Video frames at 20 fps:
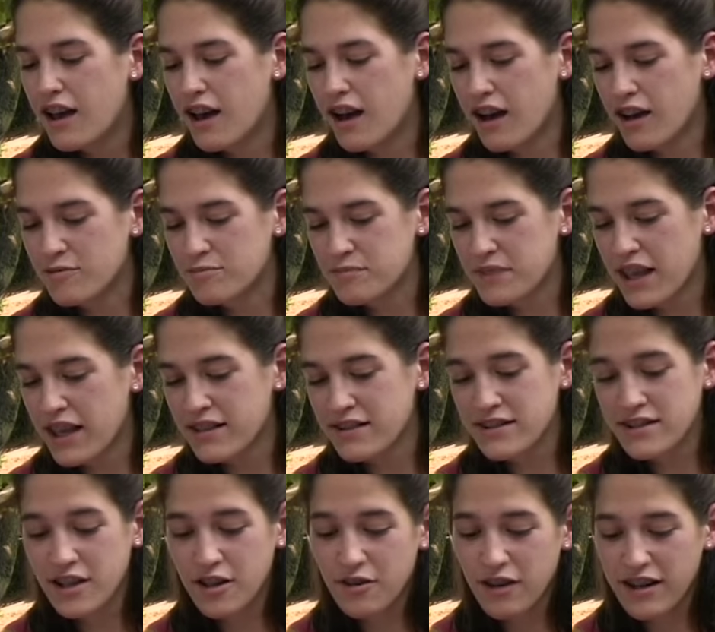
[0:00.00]

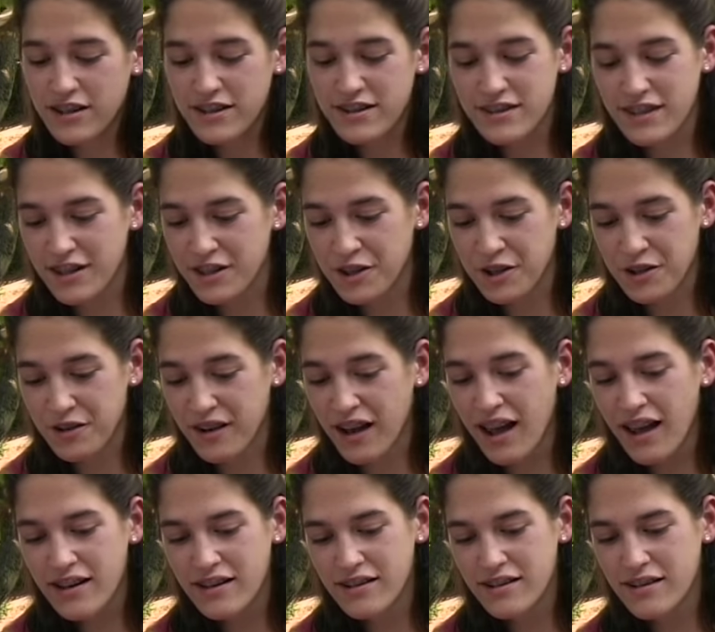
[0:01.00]
And so I just said, no, you're
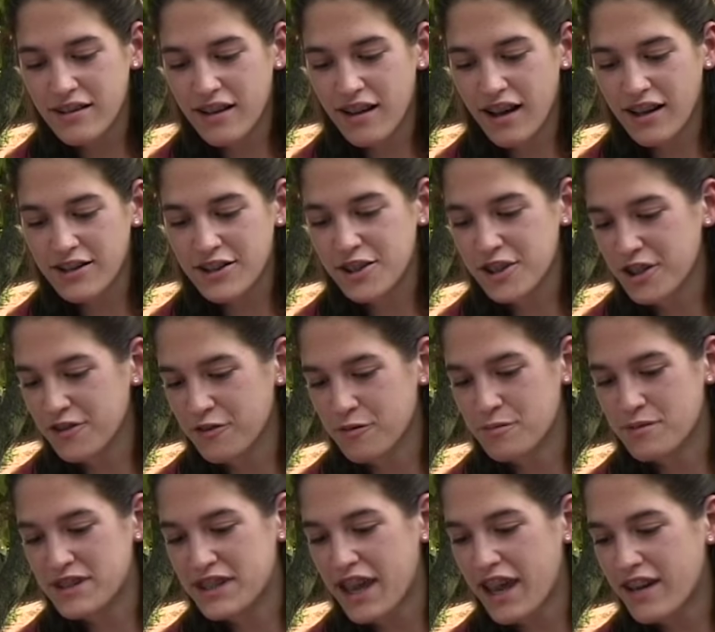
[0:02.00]
not. And I took it
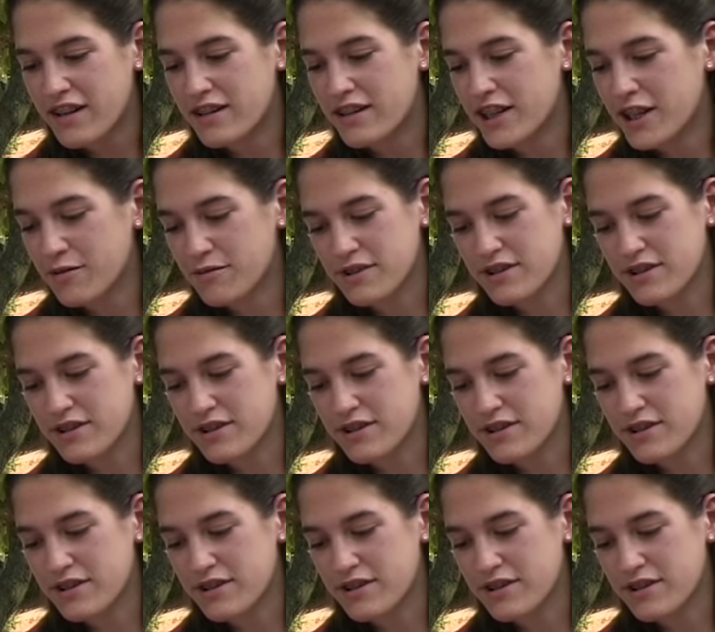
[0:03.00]
from his hand, and